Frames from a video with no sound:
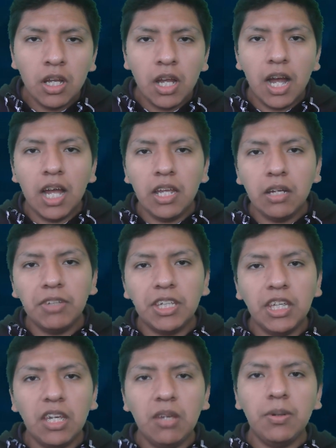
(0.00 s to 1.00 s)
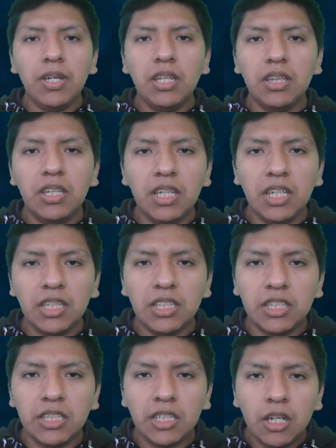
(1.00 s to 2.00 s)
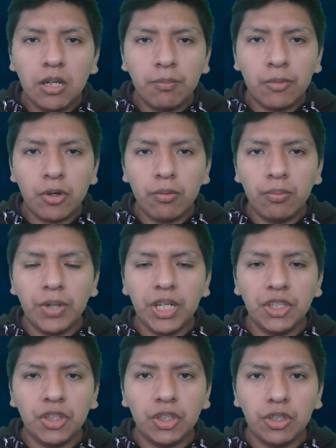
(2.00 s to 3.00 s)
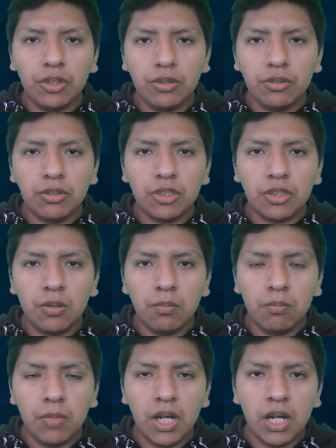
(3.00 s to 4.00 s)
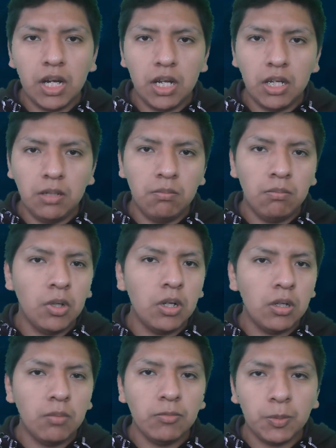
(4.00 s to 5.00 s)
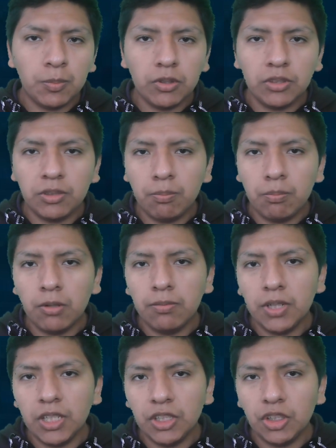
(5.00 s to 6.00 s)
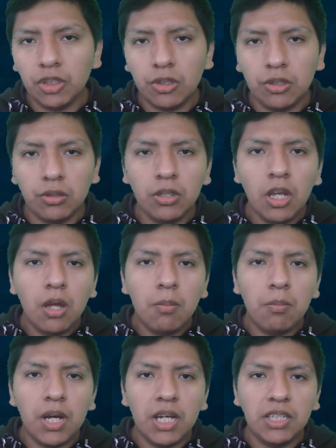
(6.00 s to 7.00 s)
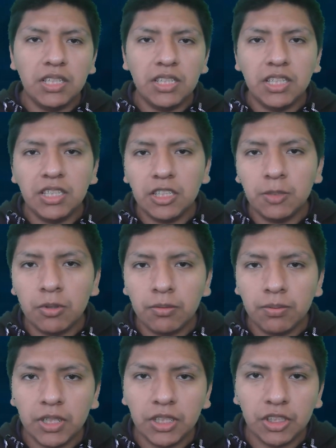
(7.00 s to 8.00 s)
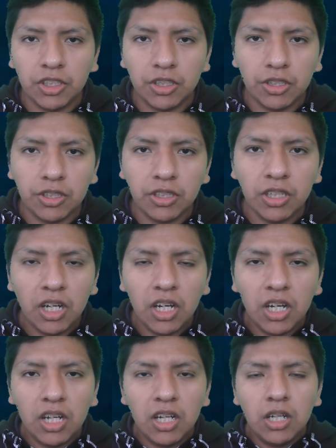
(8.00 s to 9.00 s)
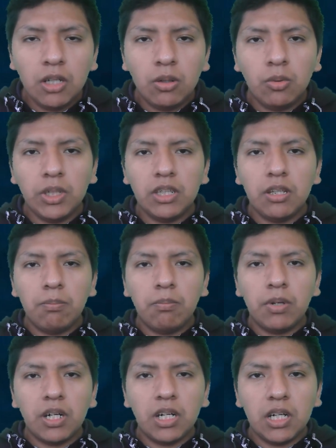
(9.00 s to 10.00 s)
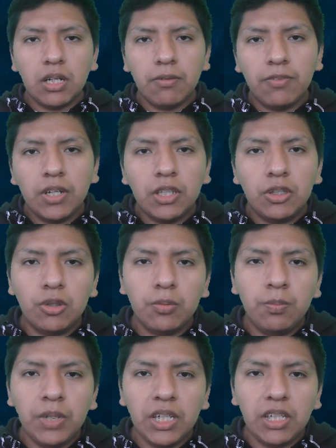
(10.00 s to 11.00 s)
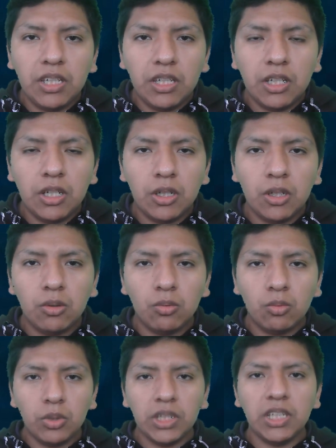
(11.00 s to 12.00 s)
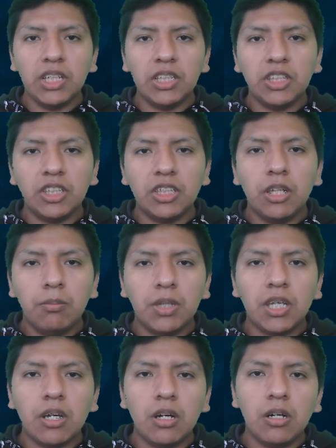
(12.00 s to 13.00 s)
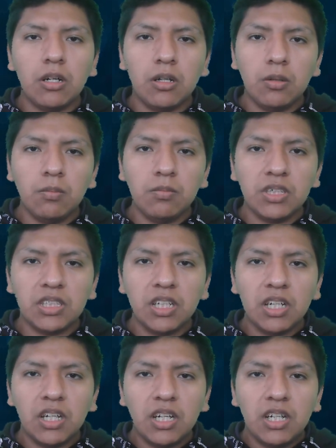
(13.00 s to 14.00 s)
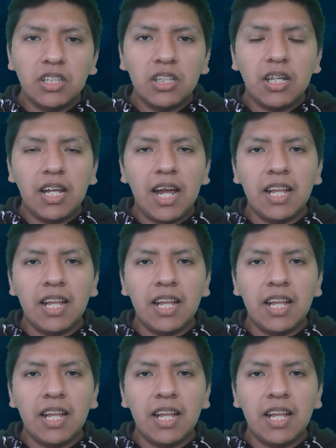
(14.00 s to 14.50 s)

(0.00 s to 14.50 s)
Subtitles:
I am giving these professions, my mom's profession, my sister's profession, with the verb to be, which becomes a